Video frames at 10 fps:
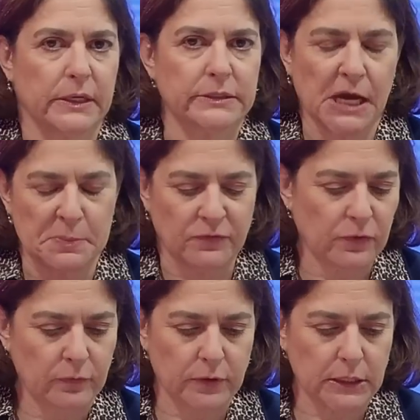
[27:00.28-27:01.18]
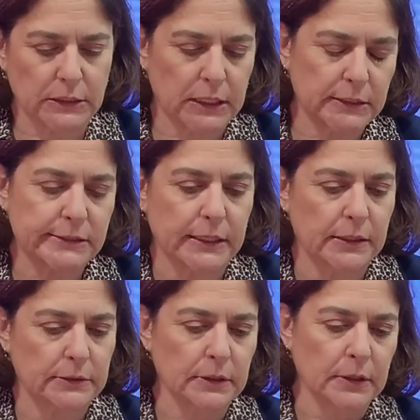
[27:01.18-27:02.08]
they attack me for everything that I say
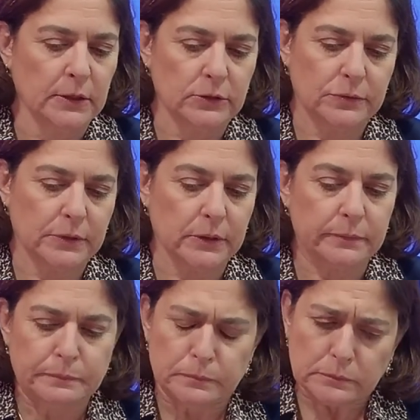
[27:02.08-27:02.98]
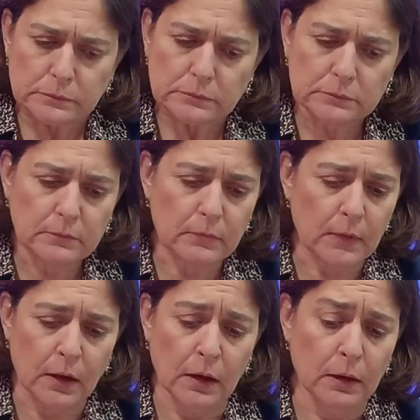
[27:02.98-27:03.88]
on Twitter
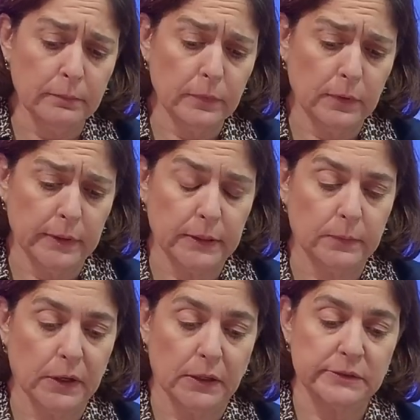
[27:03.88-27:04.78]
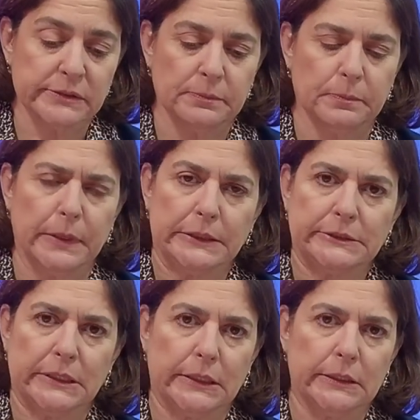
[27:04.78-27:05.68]
or anywhere else.
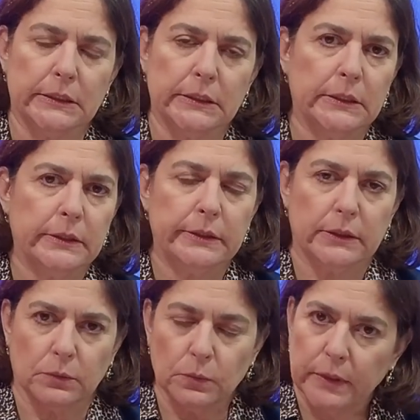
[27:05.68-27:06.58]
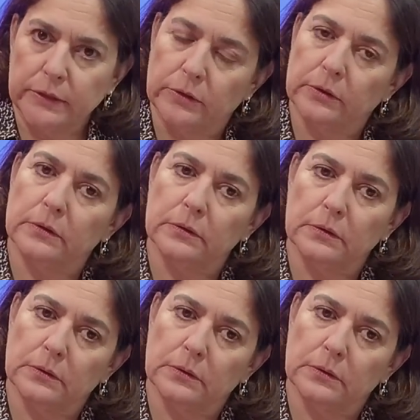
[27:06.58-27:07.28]
But, you know, when you're,